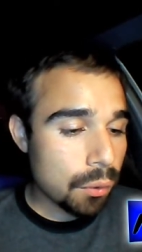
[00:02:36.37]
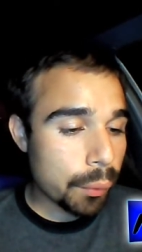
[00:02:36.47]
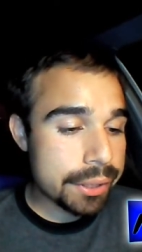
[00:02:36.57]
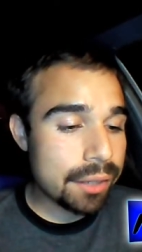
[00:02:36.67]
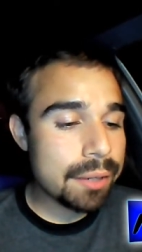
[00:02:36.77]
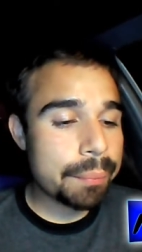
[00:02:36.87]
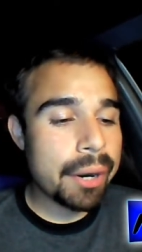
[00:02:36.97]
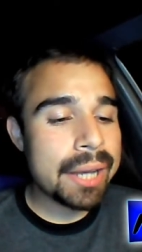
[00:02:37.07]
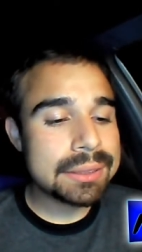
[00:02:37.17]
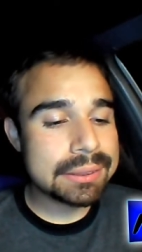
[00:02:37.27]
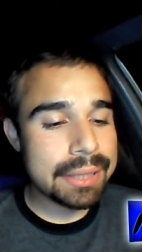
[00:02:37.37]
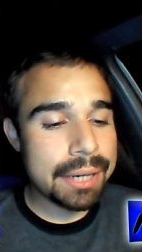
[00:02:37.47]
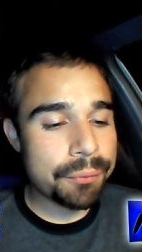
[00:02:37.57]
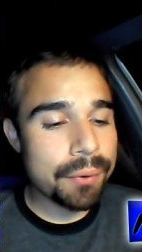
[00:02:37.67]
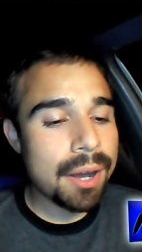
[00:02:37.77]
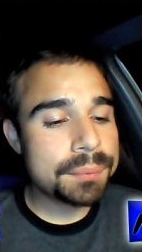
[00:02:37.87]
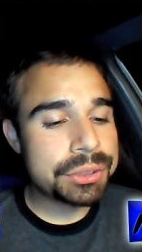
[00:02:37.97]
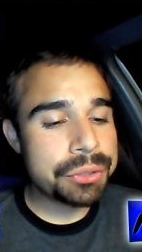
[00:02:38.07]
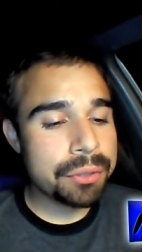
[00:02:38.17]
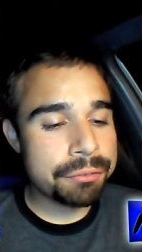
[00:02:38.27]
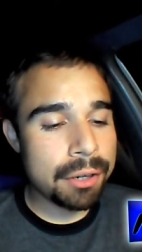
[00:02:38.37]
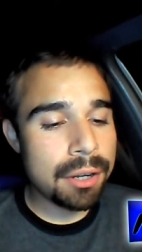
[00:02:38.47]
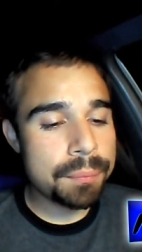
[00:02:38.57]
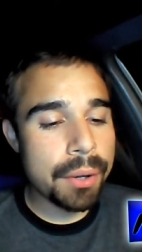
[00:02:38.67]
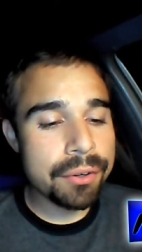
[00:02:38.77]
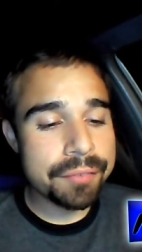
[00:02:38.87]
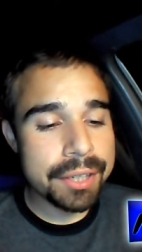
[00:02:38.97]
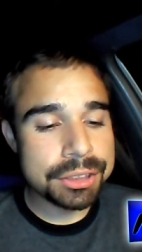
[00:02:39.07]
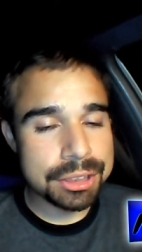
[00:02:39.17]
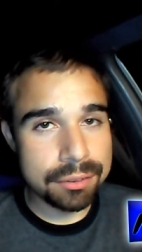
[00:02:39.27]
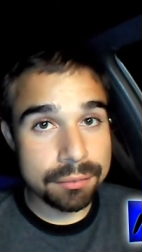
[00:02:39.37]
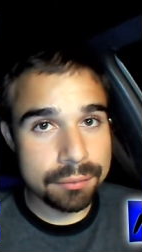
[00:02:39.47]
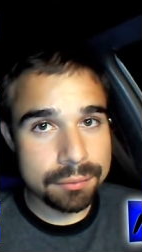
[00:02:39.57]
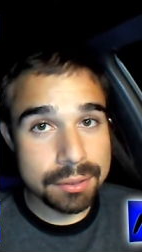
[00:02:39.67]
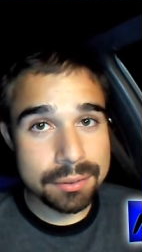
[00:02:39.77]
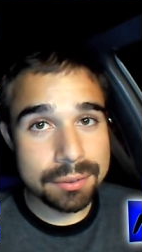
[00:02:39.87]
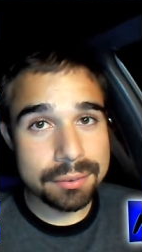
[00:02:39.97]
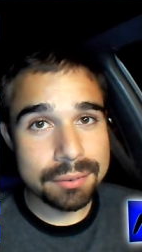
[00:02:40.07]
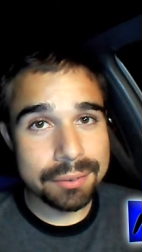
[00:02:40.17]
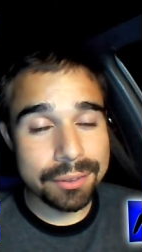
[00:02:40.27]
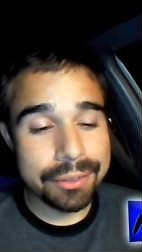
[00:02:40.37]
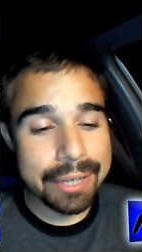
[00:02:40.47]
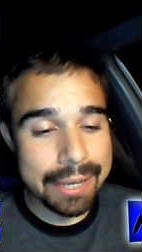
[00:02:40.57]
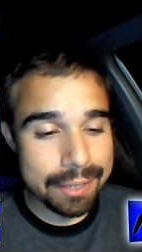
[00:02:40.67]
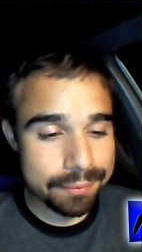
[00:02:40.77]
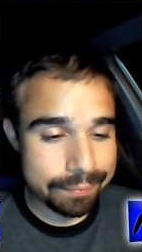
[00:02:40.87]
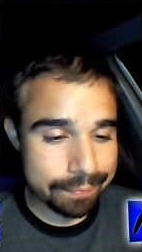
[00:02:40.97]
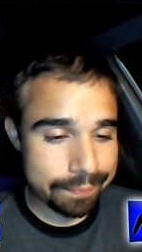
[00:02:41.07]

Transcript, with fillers: When you're depressed, it robs you of all motivation. Oh, yeah.